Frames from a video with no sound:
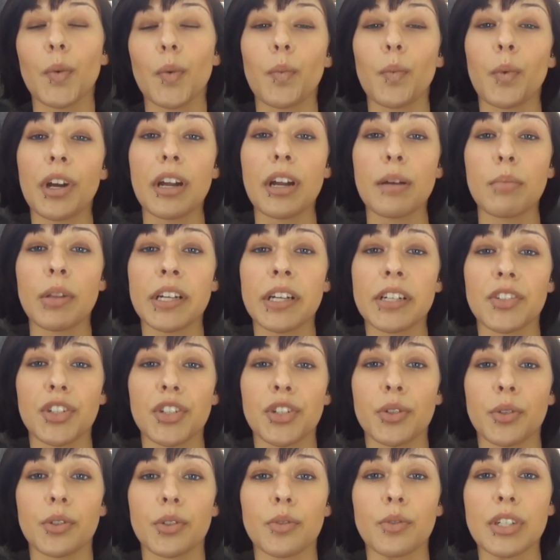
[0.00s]
what I plan to
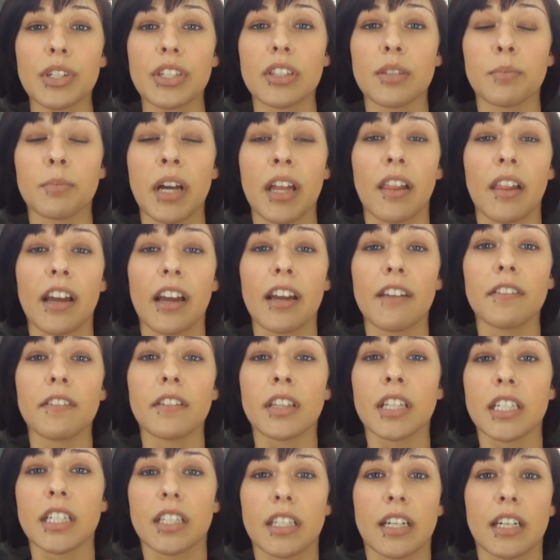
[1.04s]
do with the rest of my life,
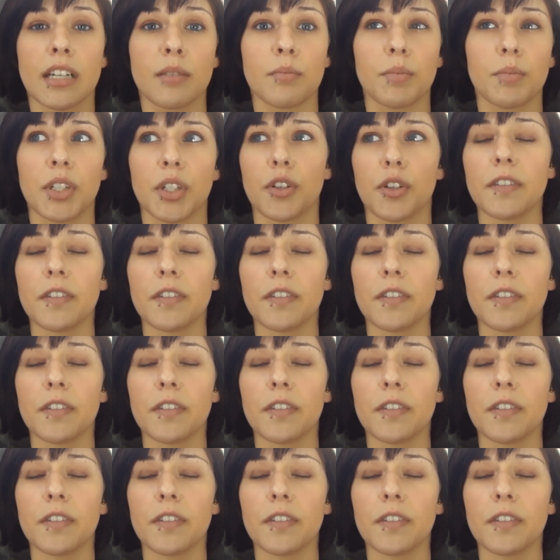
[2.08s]
unless I'm,